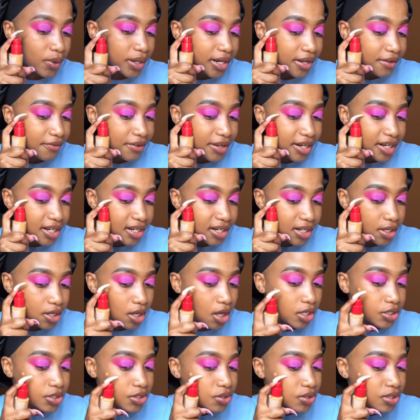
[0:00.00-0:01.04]
when I finally
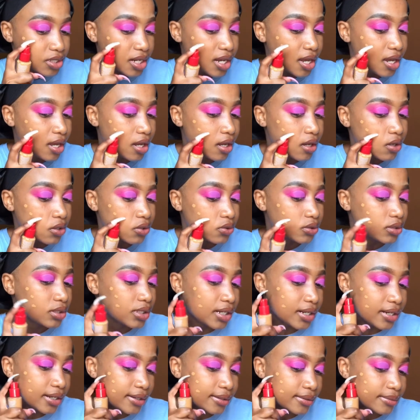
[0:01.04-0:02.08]
got to town,
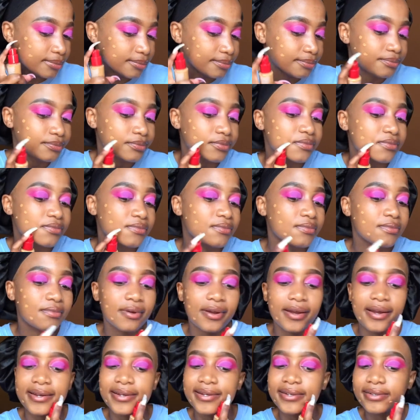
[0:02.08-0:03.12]

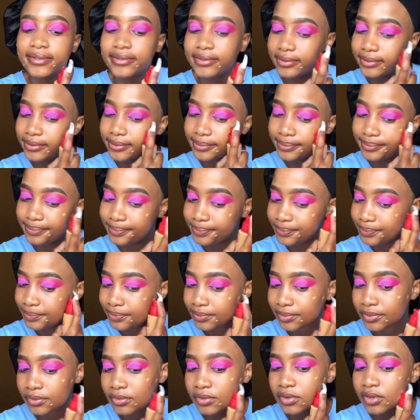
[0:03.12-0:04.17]
I
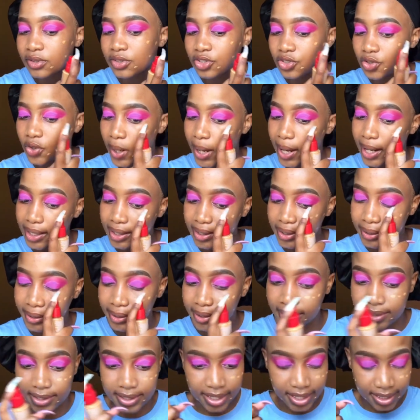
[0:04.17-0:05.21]
tried
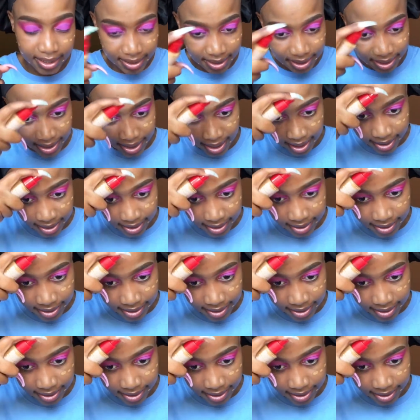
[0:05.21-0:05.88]
the tester.